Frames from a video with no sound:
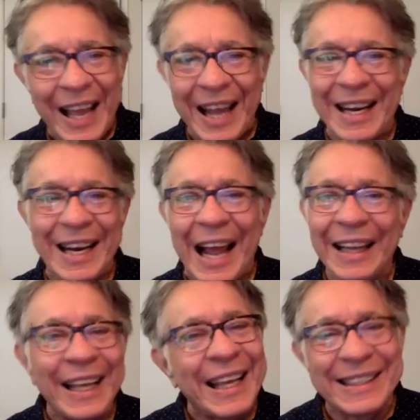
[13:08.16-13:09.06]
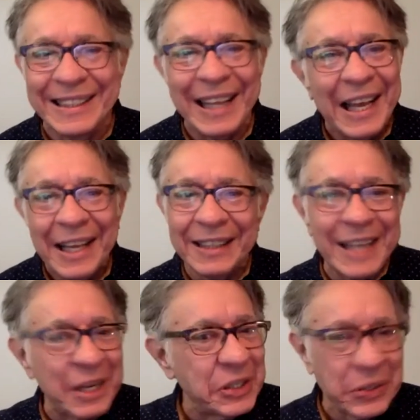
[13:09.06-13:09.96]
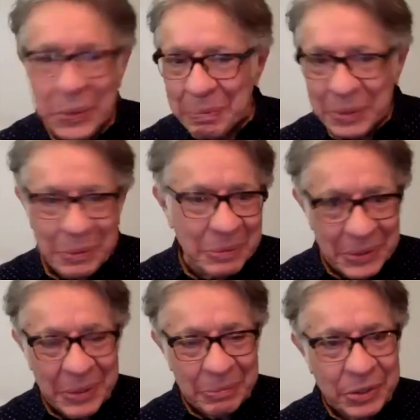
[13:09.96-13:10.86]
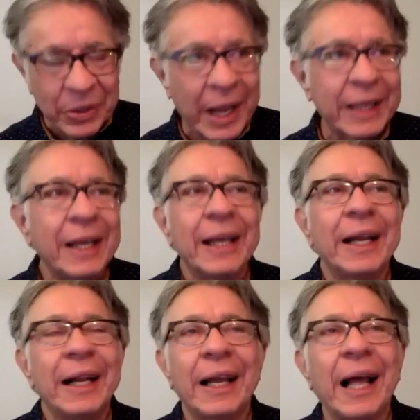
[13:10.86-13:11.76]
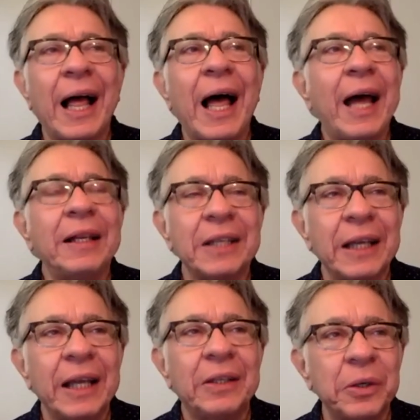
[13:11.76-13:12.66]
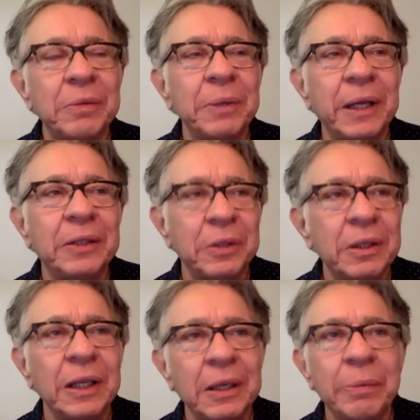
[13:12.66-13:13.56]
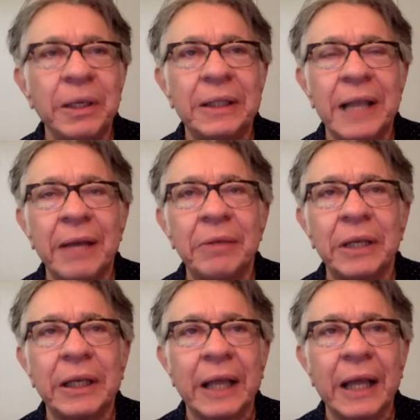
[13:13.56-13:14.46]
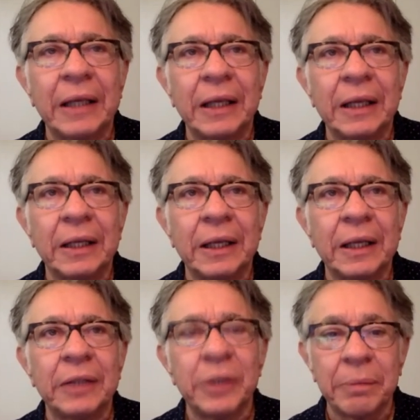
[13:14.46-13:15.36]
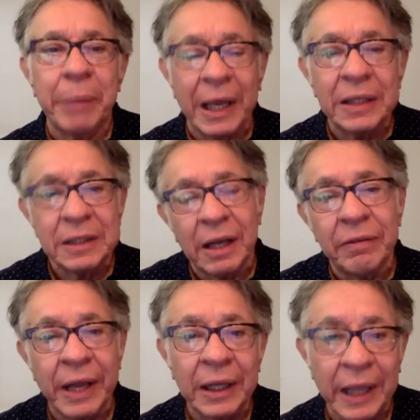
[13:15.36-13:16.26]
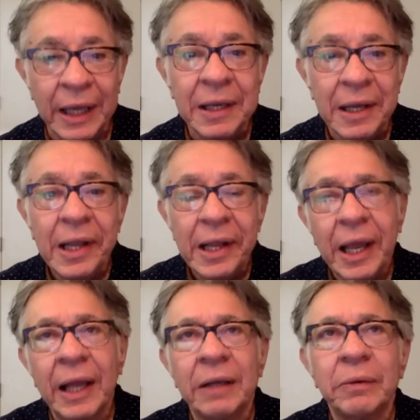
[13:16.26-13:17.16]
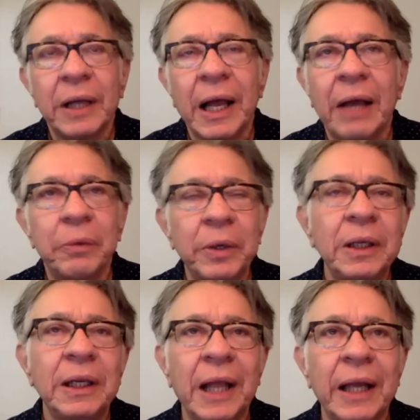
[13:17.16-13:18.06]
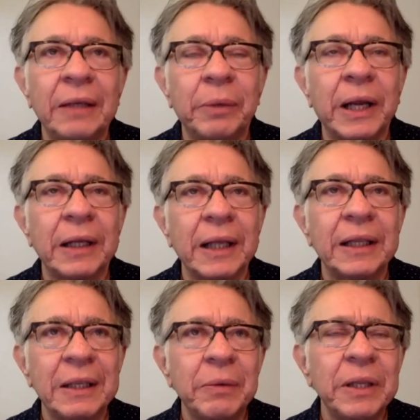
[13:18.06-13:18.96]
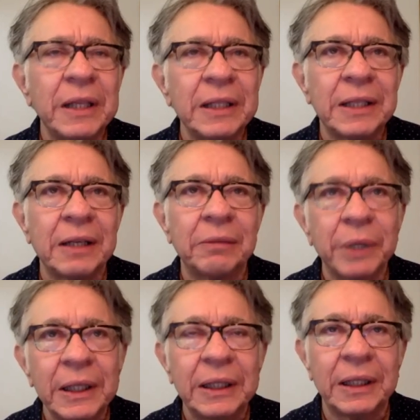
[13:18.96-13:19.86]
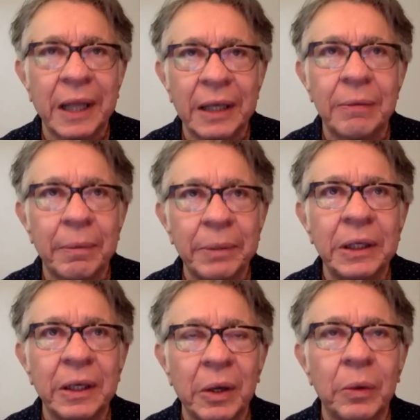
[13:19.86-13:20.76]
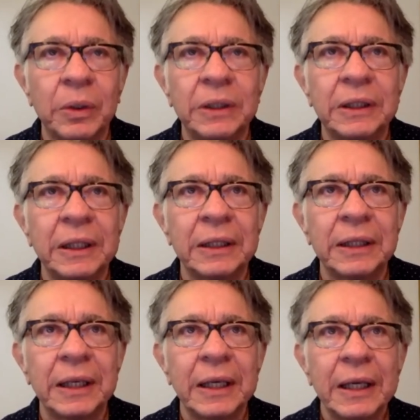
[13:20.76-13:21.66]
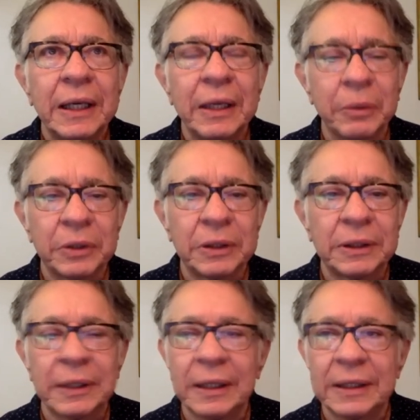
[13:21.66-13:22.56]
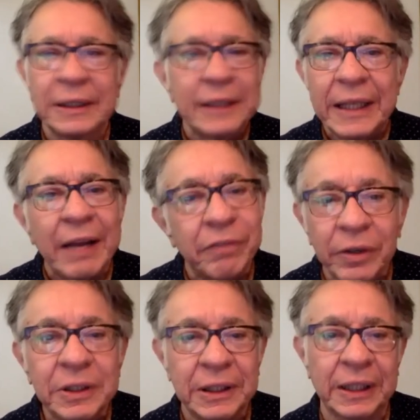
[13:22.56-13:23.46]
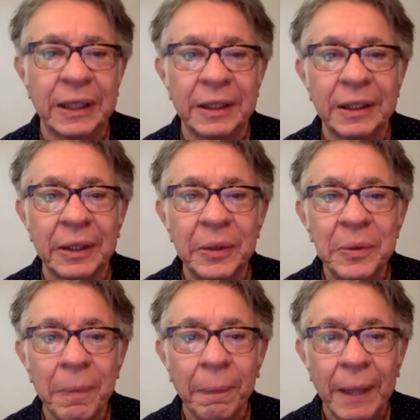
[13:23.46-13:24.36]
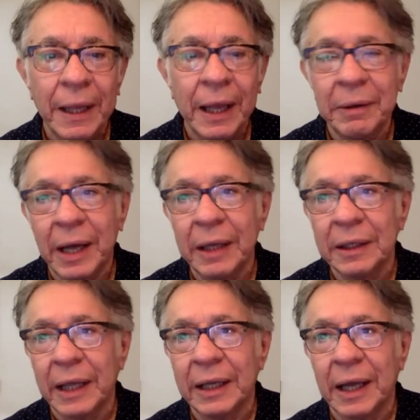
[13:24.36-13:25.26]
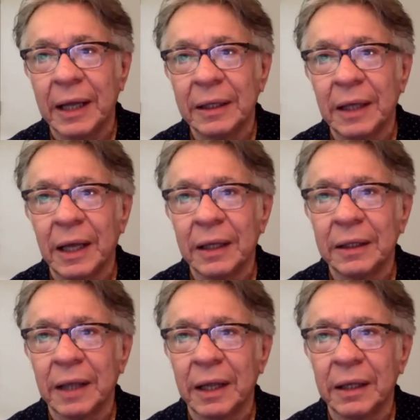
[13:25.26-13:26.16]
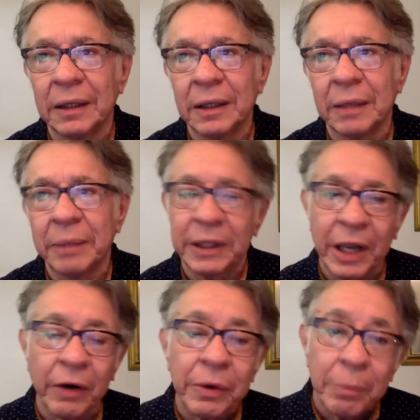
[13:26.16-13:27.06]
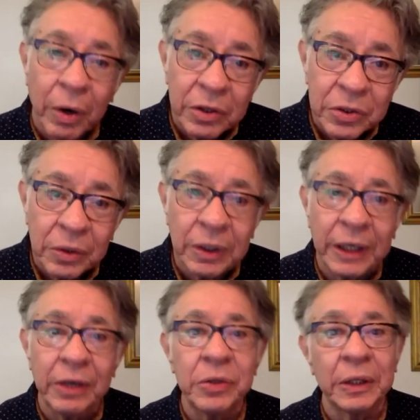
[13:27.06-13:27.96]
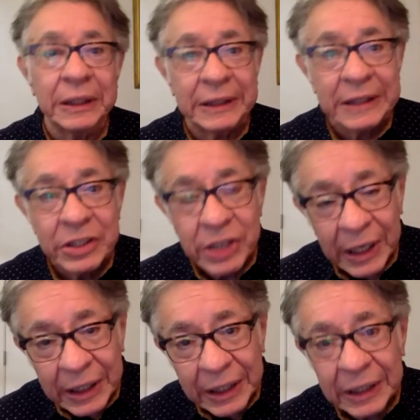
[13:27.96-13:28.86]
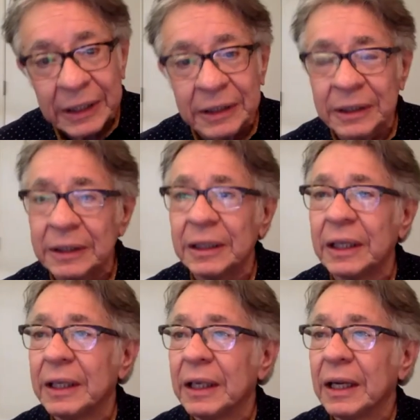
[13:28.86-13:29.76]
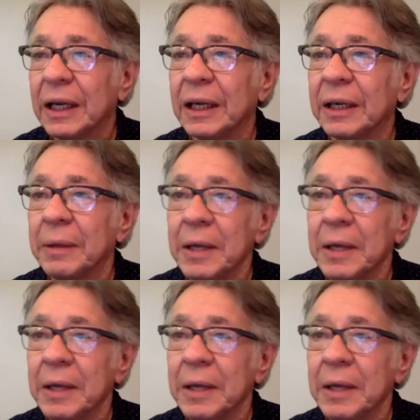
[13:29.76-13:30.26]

and in LA, it's it's like zoom, zoom, zoom. So you're like, I had to. It took me. It took me a little bit of time to get into the pace of LA. And I really like what I, I think one of the things that I really did like about being an Otis is it was just the diversity. You know, I, I like I I I, I met Kerry Marshall there, Ulysses Jenkins. Uh,